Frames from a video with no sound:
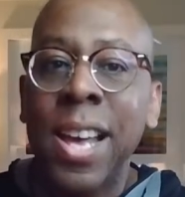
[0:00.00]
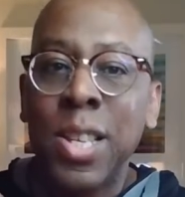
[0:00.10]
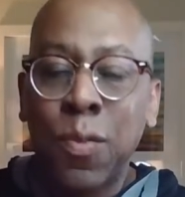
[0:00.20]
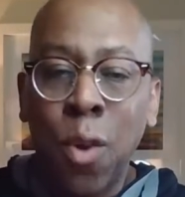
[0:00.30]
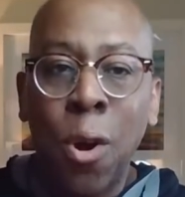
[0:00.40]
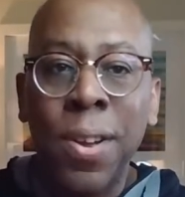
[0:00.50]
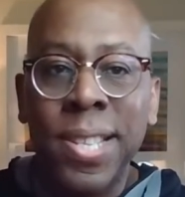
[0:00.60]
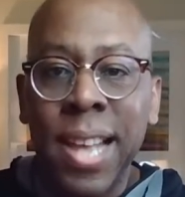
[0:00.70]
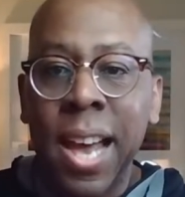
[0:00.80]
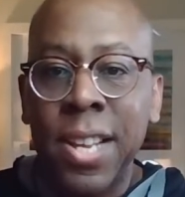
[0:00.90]
as far
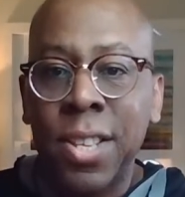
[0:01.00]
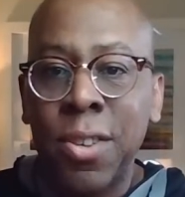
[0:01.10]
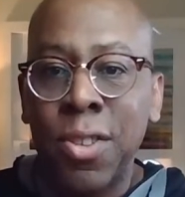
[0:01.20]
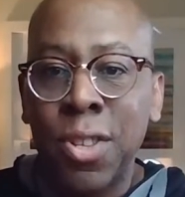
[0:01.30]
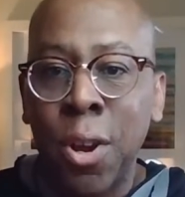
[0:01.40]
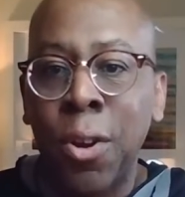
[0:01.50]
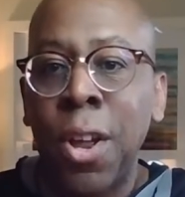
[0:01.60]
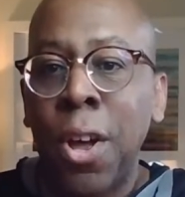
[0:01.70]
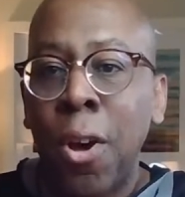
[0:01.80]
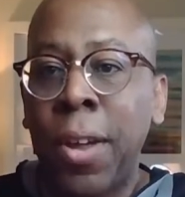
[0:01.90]
as that is concerned.
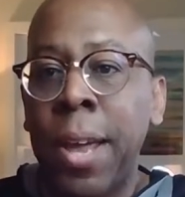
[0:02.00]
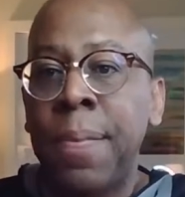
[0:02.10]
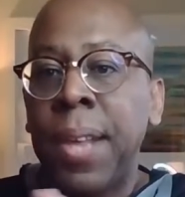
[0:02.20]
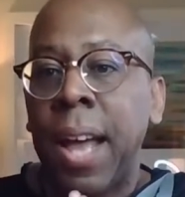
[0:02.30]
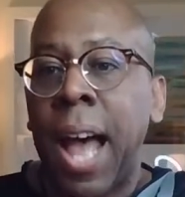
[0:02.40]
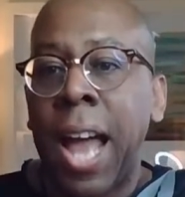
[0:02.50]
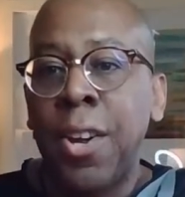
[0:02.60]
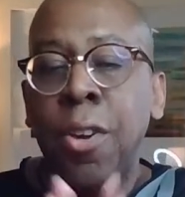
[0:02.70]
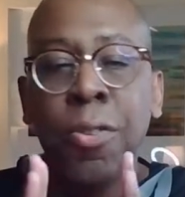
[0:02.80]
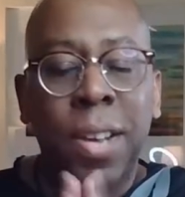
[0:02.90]
Okay, I
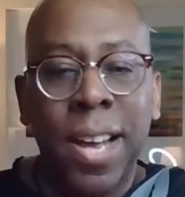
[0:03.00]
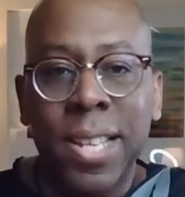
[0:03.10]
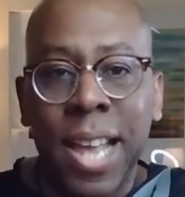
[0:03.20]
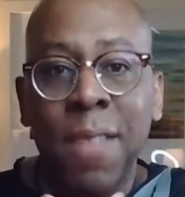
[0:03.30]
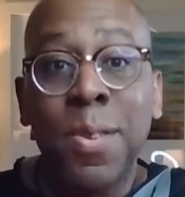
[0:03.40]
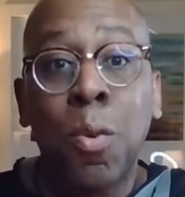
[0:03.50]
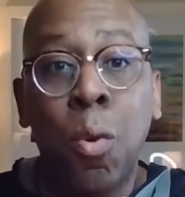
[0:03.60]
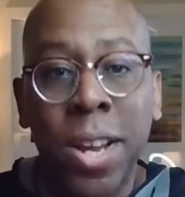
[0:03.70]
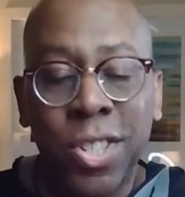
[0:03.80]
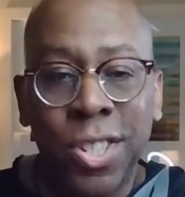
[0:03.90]
know you guys have some
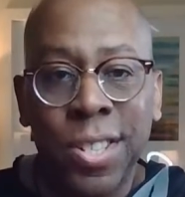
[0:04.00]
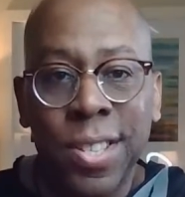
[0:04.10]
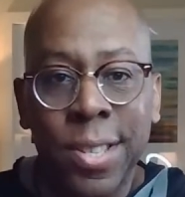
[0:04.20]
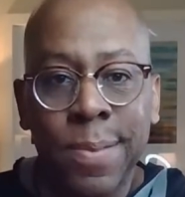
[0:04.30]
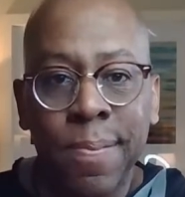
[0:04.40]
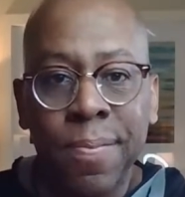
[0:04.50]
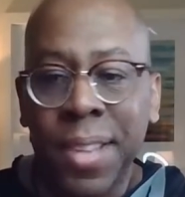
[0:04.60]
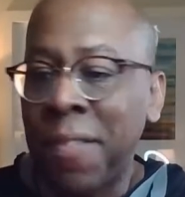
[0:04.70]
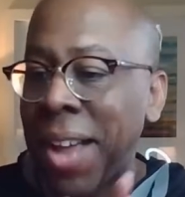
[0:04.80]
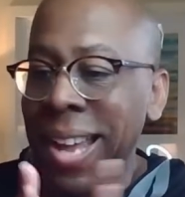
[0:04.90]
questions. I've